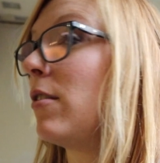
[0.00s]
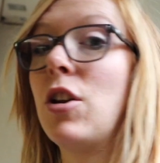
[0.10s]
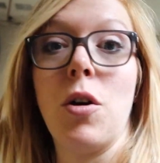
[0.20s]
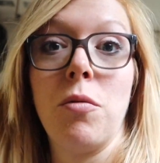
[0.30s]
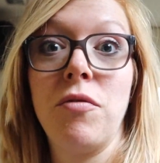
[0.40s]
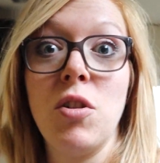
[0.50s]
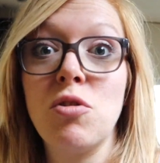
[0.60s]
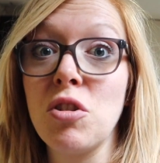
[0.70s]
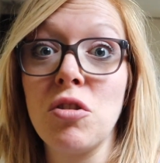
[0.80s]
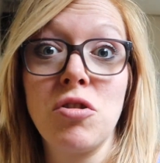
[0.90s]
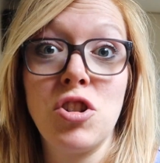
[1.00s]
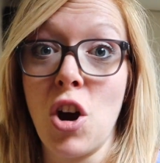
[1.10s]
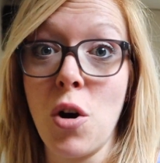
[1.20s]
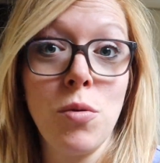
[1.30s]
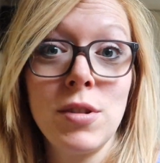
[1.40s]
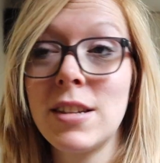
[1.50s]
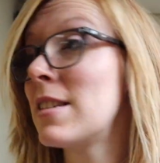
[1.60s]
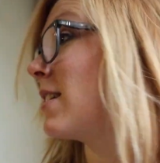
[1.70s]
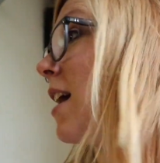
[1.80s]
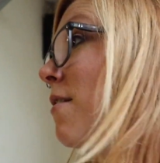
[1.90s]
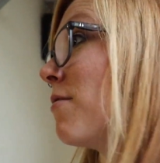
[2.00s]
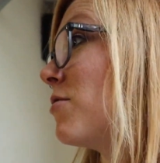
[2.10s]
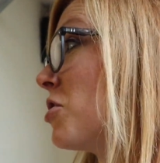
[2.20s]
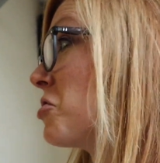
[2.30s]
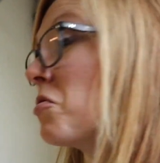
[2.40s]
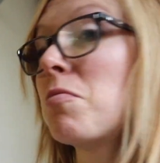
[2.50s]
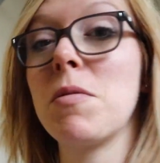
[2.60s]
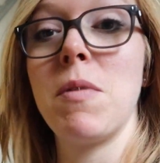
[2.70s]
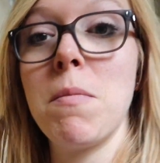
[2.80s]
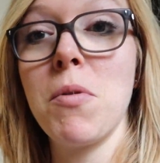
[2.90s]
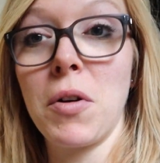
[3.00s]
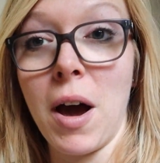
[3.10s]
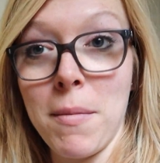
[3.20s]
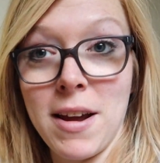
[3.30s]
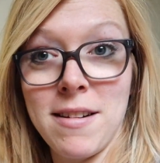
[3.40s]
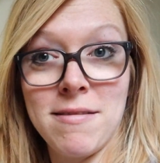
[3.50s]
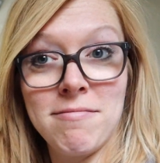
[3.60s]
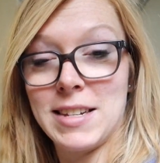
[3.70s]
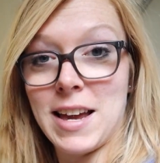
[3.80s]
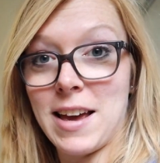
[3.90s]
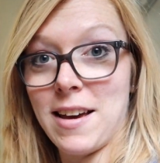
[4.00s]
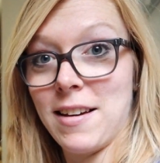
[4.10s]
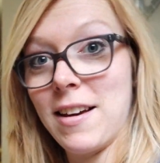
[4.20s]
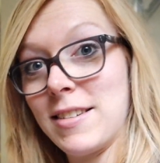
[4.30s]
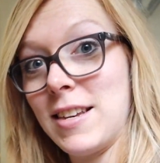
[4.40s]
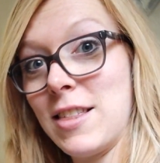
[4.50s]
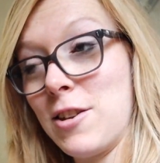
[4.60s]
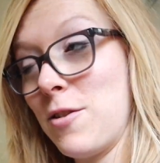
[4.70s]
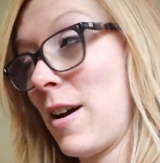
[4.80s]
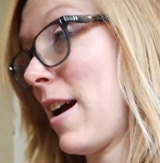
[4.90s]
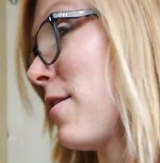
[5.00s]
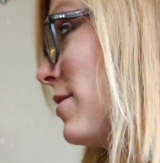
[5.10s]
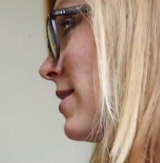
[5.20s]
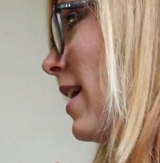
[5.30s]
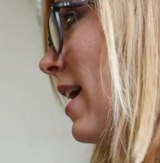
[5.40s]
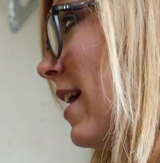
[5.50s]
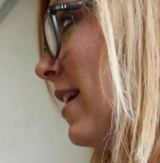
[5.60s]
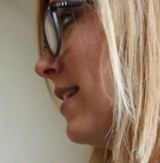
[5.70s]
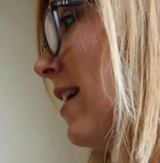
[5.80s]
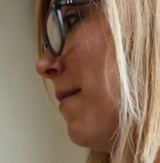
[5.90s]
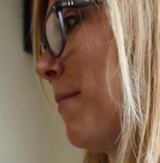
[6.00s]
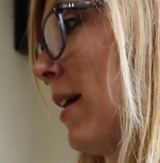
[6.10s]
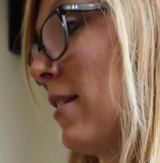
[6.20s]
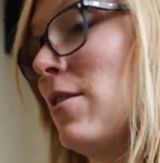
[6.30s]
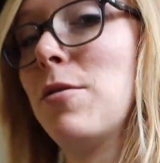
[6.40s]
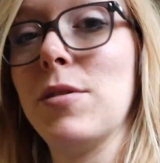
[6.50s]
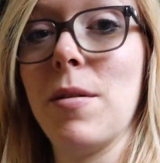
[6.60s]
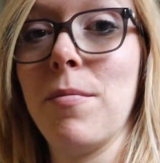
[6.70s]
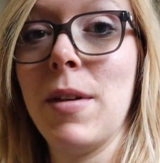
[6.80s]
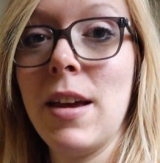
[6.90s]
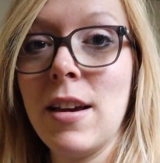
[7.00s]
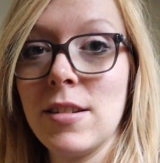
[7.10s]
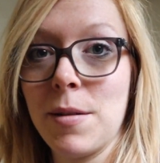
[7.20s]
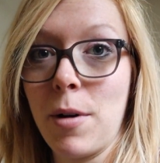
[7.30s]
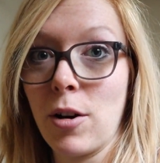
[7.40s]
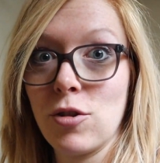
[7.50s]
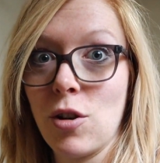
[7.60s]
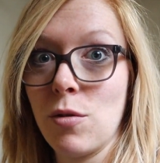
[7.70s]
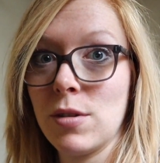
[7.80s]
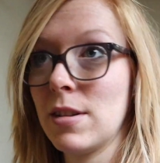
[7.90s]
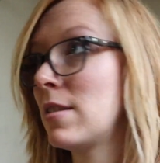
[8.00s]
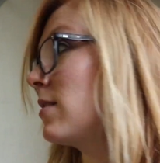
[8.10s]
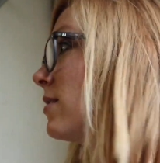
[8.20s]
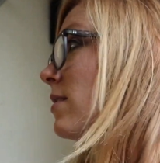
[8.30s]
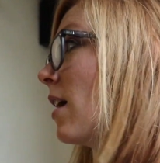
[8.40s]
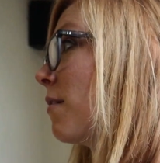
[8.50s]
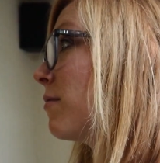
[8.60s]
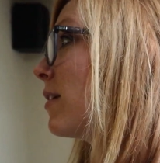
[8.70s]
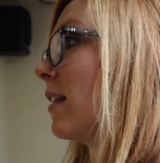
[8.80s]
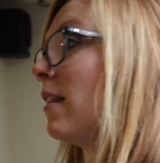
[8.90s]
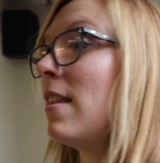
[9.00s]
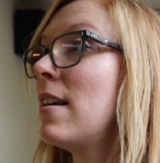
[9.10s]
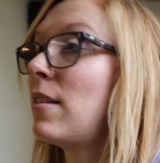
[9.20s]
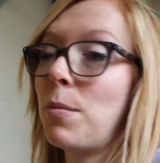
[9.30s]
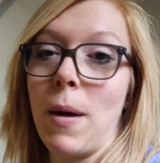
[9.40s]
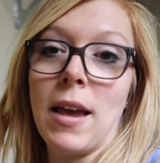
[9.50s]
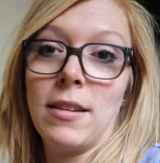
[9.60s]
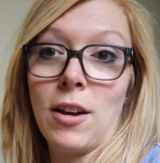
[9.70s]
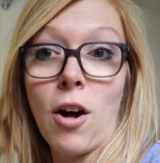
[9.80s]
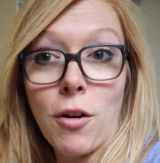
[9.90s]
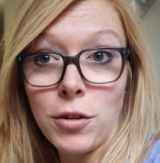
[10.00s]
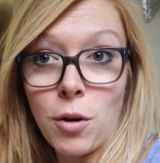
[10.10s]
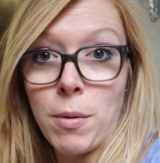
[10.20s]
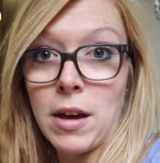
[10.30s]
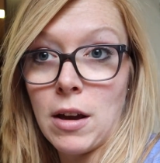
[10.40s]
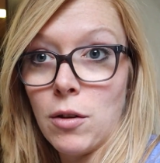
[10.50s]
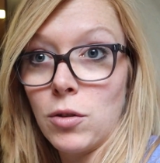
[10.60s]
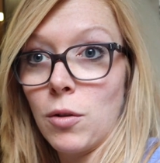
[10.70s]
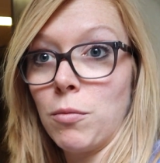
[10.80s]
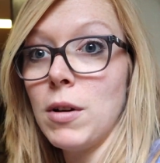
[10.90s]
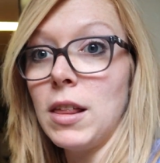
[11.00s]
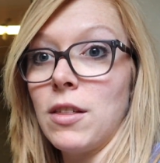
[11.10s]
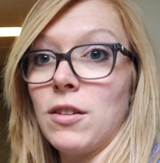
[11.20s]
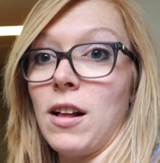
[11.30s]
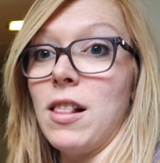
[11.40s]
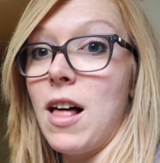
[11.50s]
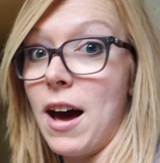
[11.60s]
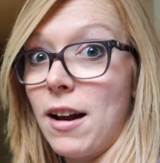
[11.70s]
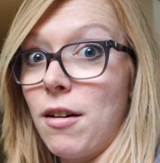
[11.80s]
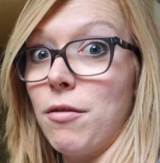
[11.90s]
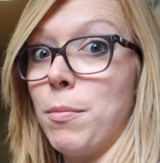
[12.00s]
You know, future shows and stuff, just with people coming to see the new house, and I can do some art shows and stuff. This space can also be used. So really there's a lot of